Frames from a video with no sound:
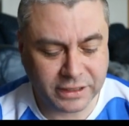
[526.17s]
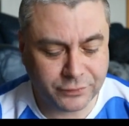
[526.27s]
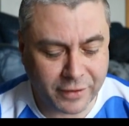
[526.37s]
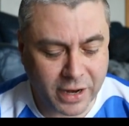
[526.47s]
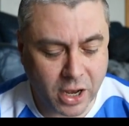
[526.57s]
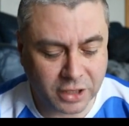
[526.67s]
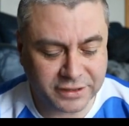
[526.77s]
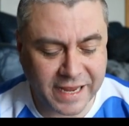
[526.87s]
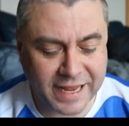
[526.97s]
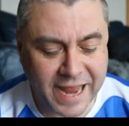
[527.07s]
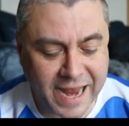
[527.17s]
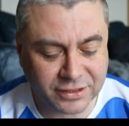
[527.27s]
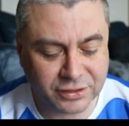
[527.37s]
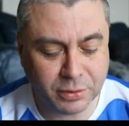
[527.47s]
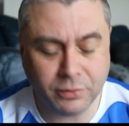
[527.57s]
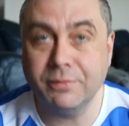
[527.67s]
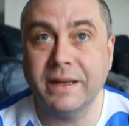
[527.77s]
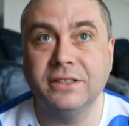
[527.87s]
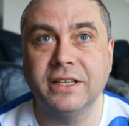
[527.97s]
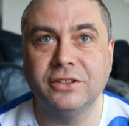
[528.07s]
It's very hard to get an S, but we've
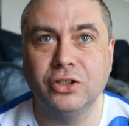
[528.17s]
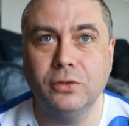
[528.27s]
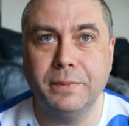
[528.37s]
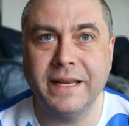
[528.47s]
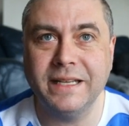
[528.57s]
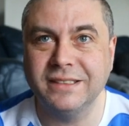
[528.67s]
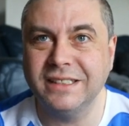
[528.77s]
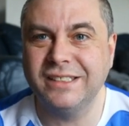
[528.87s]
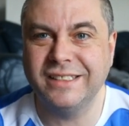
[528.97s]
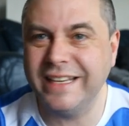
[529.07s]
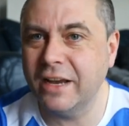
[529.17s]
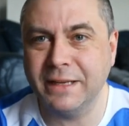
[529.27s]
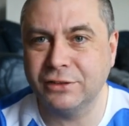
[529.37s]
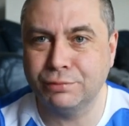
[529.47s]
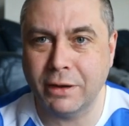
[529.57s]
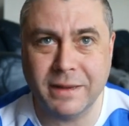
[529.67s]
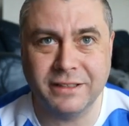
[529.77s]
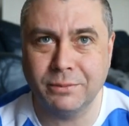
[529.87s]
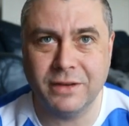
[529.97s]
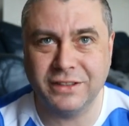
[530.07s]
managed to get 2 Bs. This C I'm experimenting with.